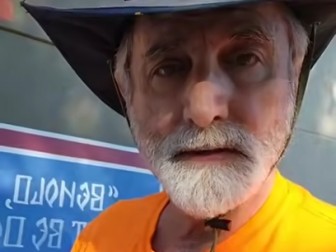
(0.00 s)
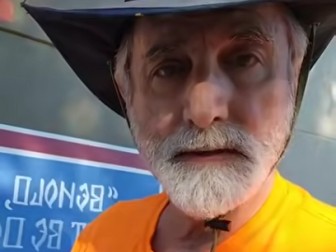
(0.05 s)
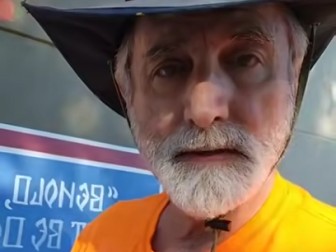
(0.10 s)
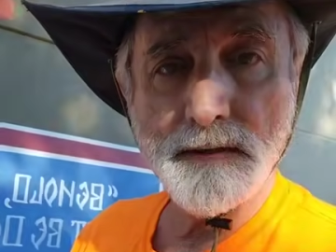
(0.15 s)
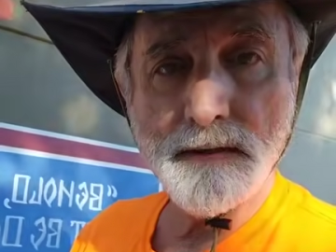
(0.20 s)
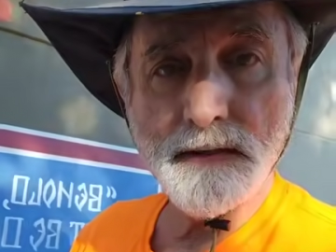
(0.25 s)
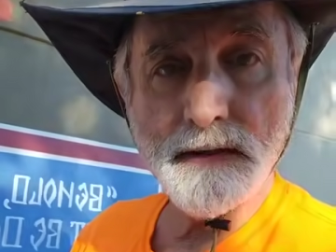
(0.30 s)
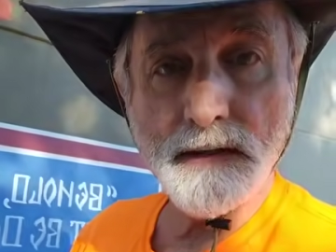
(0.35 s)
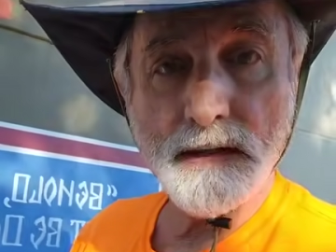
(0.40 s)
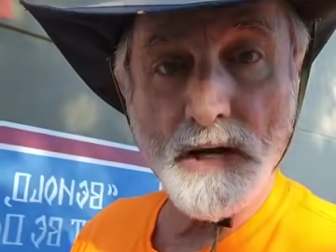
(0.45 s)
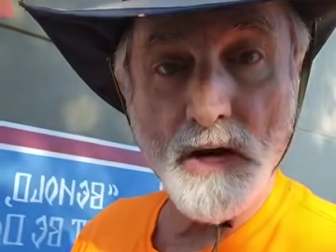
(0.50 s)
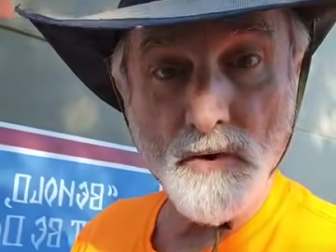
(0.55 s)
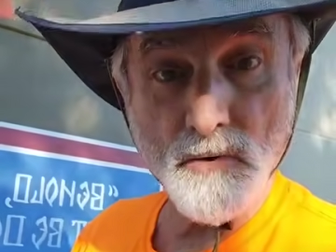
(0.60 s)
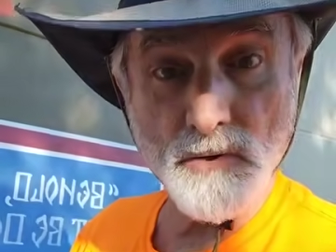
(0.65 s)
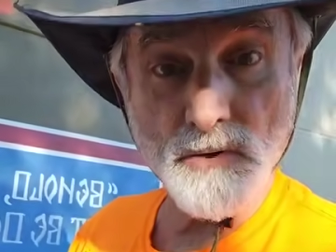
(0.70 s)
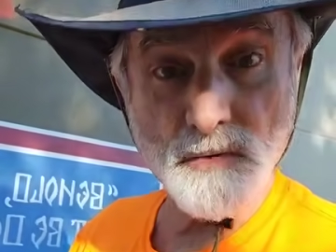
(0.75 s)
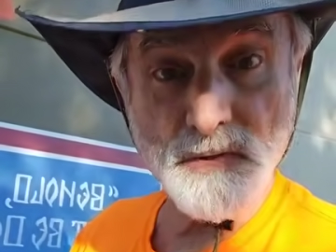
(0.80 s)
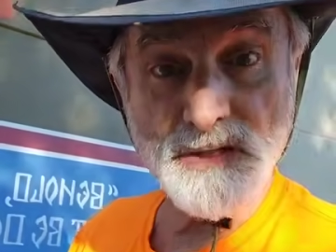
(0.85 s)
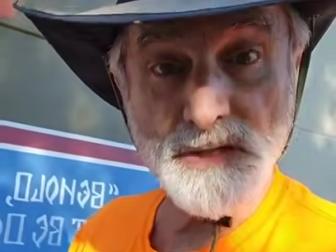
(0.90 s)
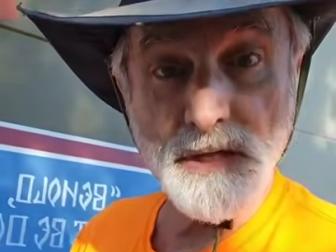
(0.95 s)
A
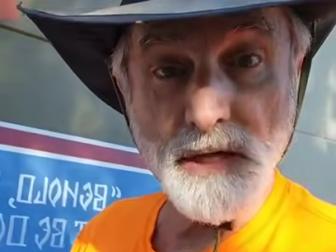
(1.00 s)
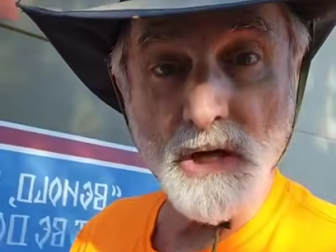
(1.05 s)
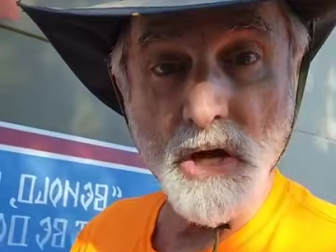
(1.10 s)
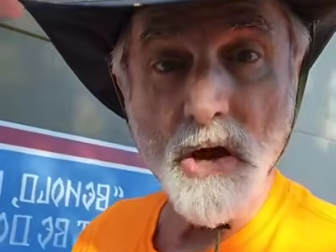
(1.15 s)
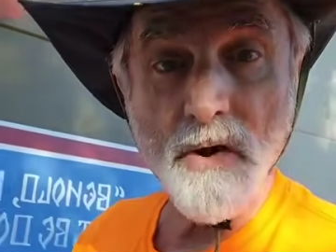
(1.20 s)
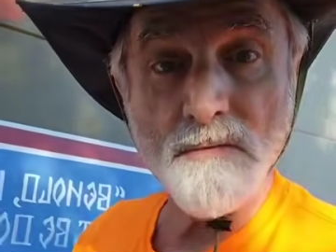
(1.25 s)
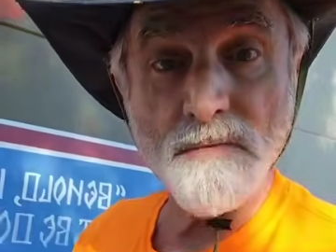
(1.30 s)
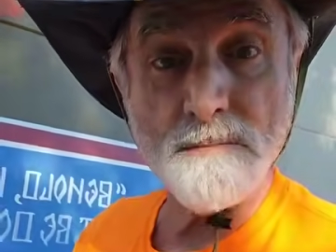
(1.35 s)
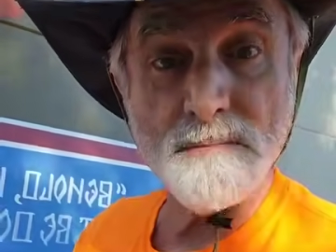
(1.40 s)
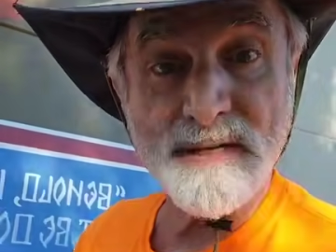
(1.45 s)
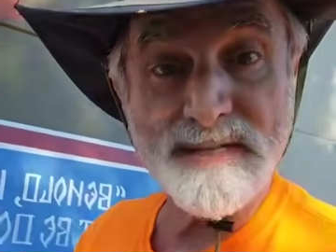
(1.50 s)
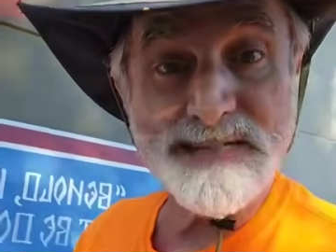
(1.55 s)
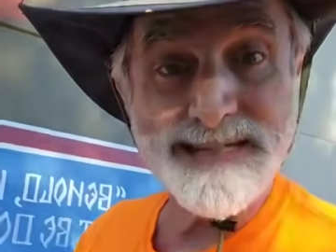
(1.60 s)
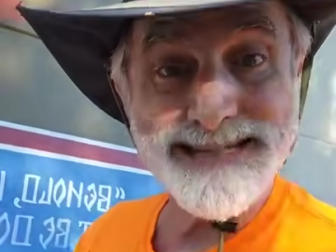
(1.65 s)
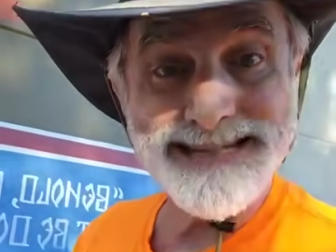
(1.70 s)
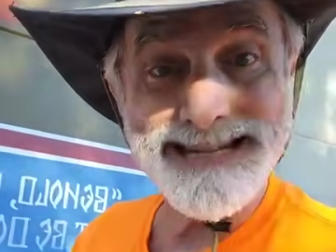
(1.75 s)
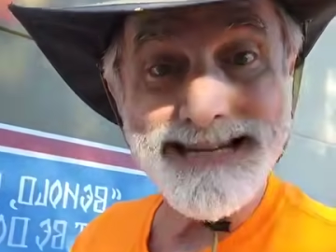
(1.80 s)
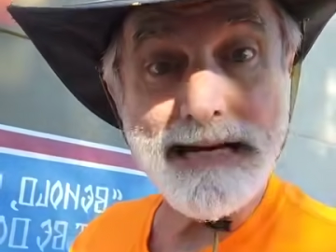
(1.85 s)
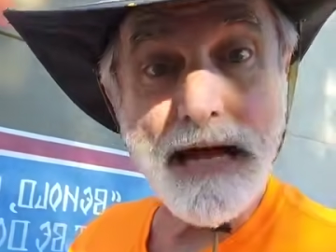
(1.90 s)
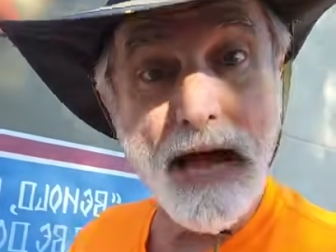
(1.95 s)
characteristic of
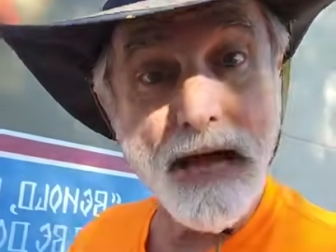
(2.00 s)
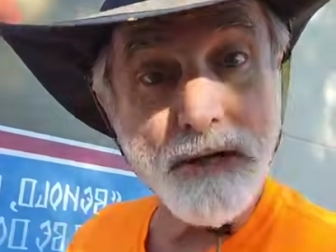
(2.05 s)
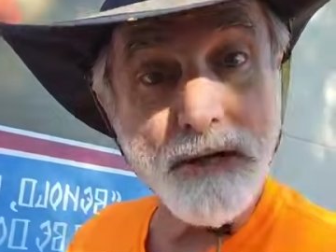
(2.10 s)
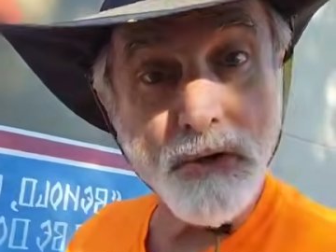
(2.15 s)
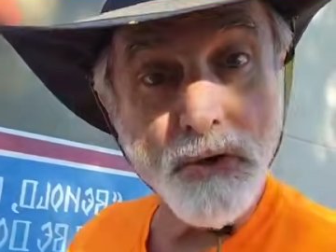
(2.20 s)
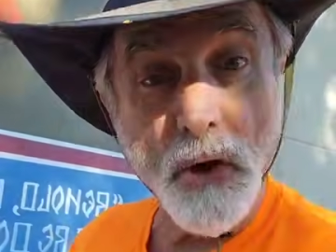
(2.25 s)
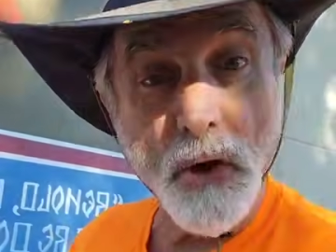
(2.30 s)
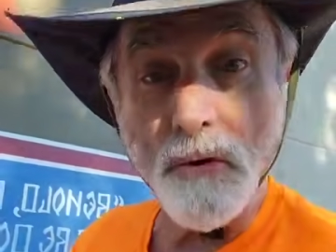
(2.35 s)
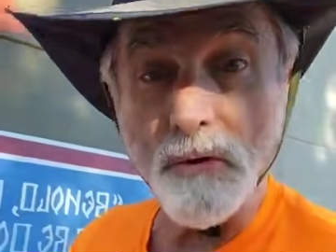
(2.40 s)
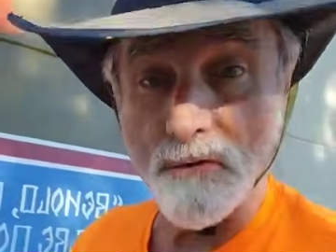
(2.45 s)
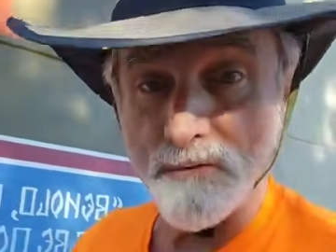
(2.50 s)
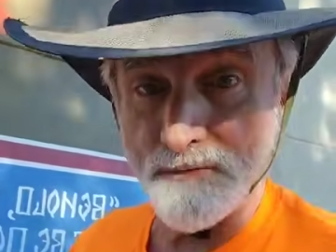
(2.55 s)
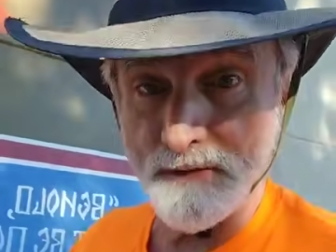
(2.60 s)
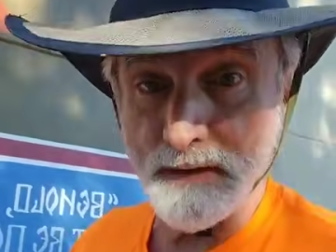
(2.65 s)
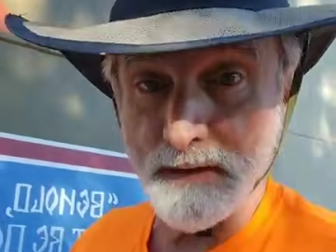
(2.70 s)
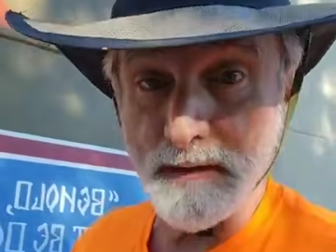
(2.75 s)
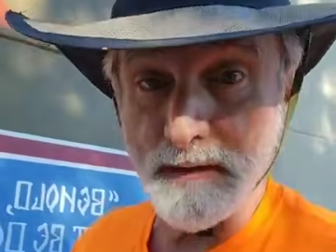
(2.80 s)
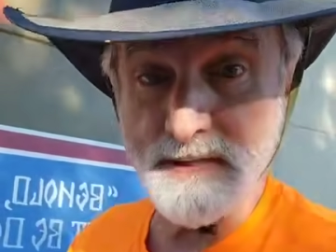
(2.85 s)
Byzantine iconography